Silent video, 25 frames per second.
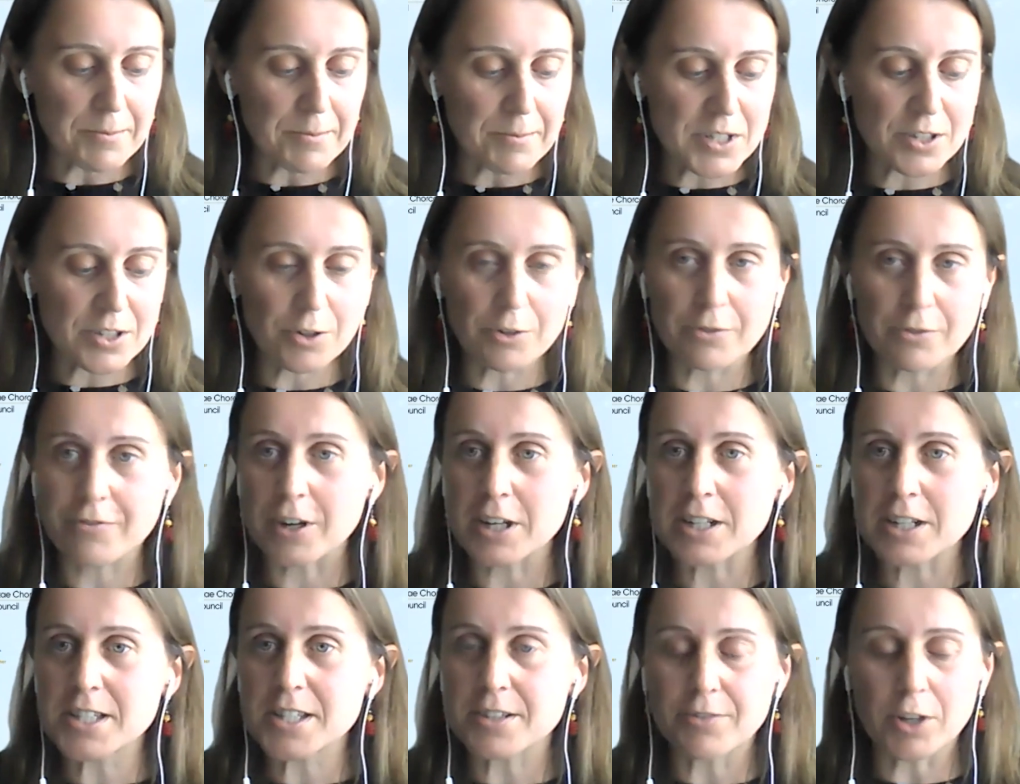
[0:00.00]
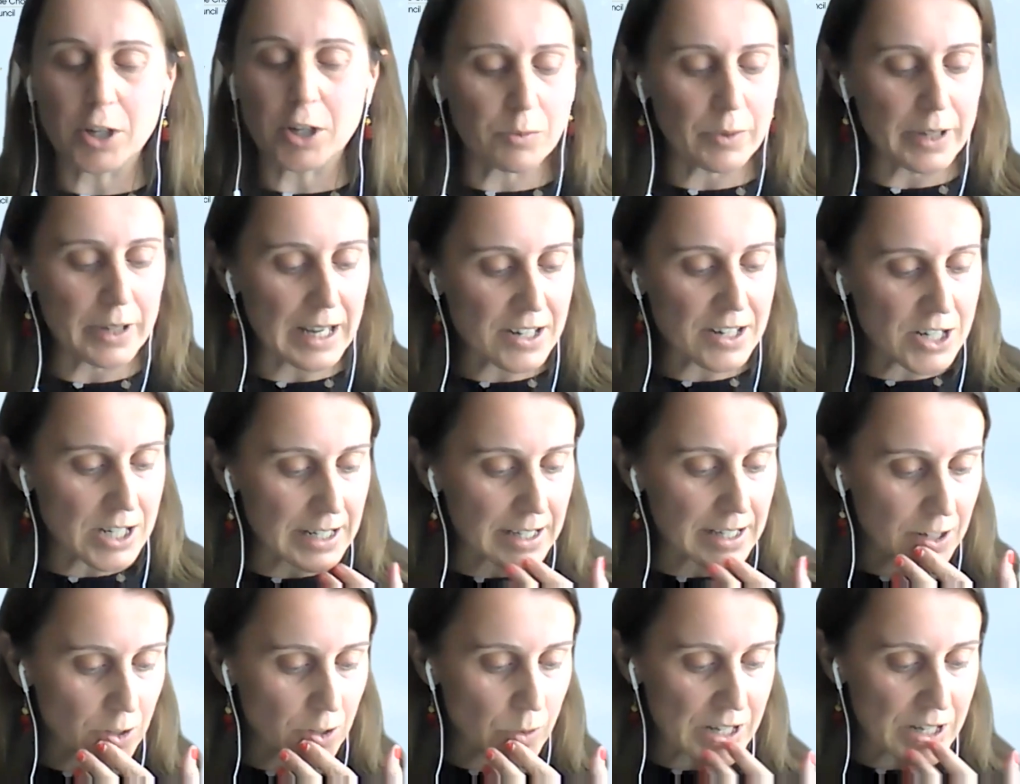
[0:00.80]
So first of all, we
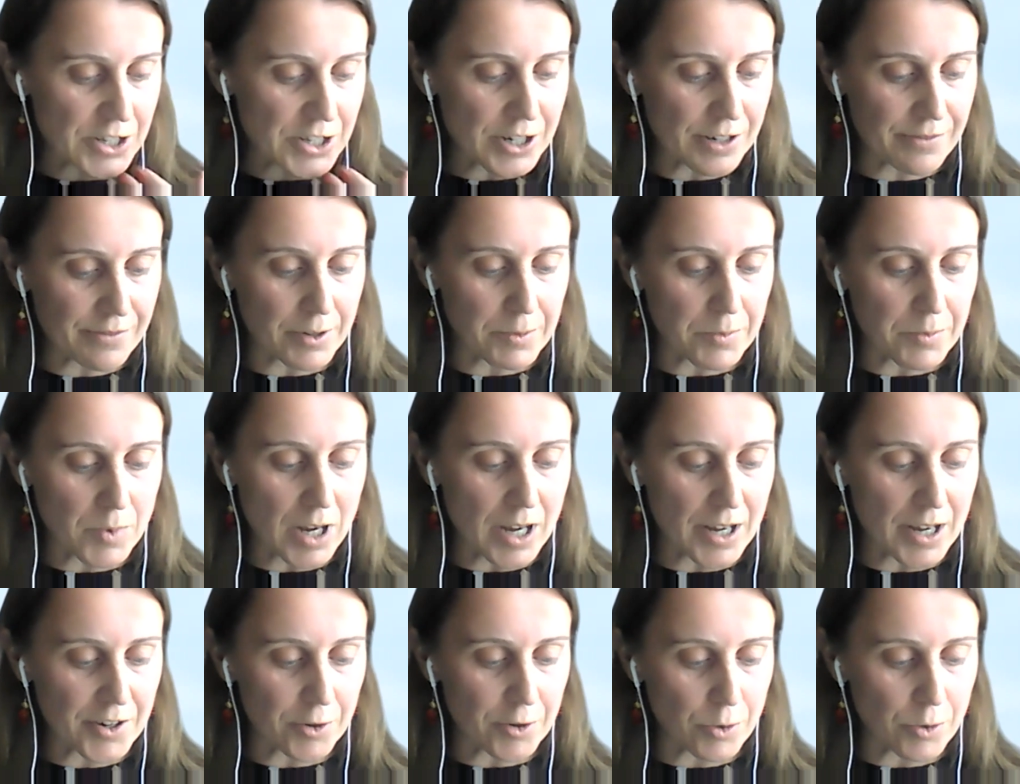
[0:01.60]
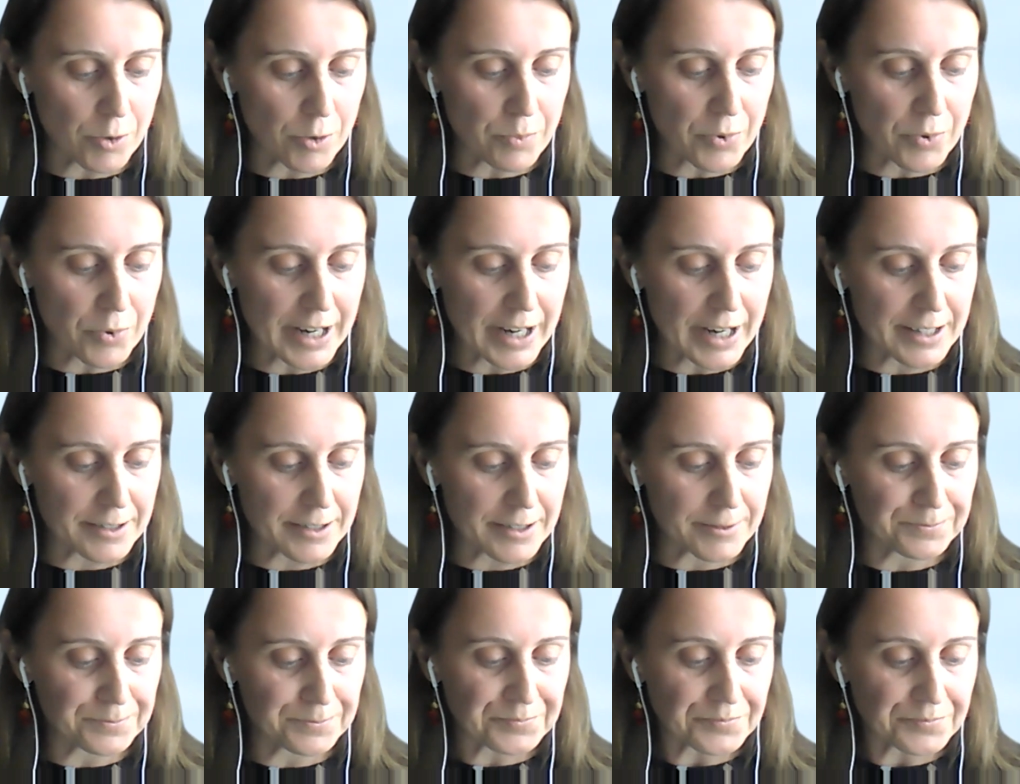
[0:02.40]
actually had a question from Conor
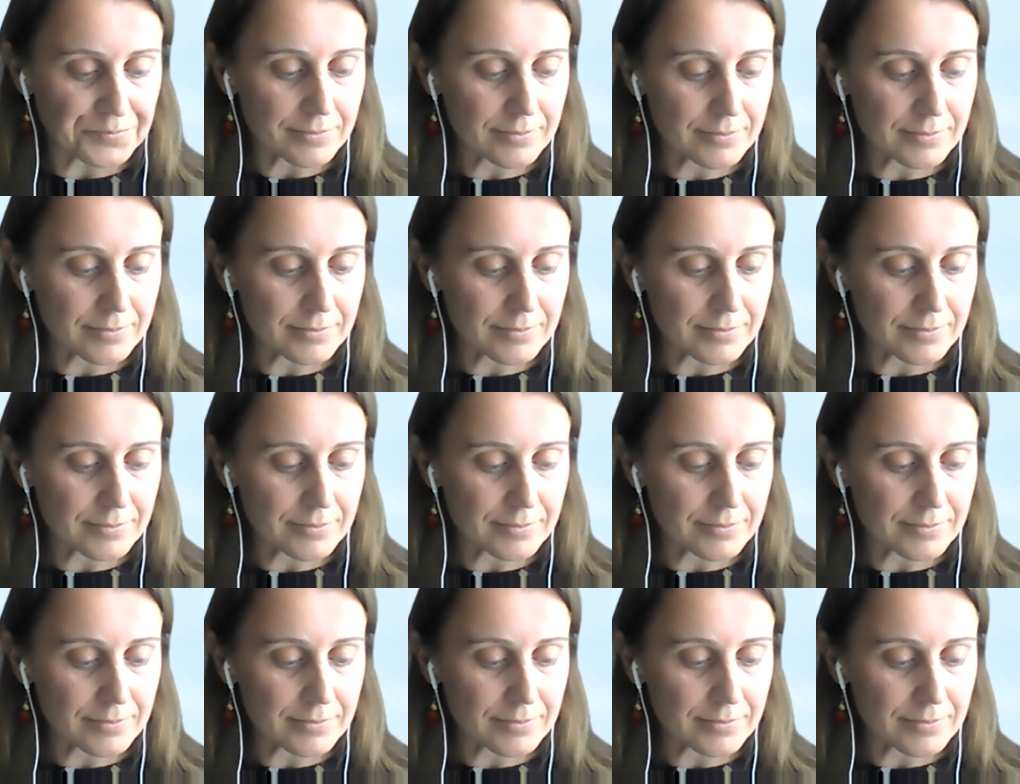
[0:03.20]
O'Brien,